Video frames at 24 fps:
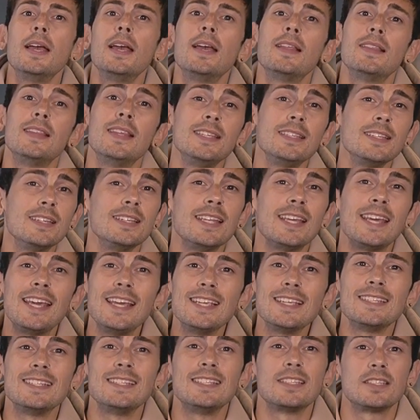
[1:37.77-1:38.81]
This could
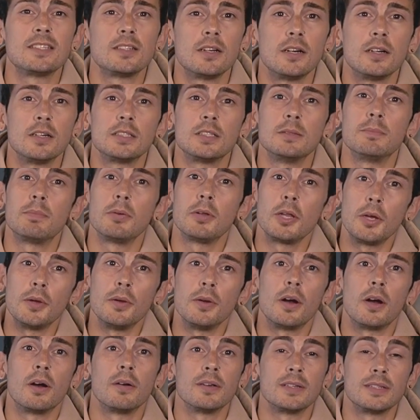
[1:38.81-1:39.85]
easily start to bloat
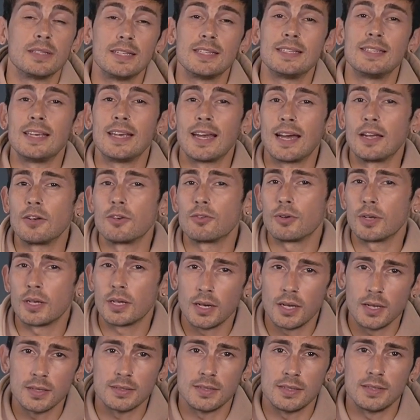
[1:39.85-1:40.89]
our existing Android
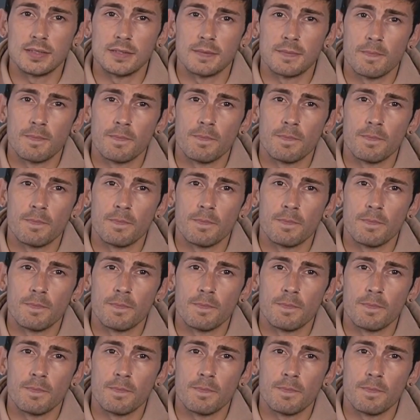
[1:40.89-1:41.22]
classes.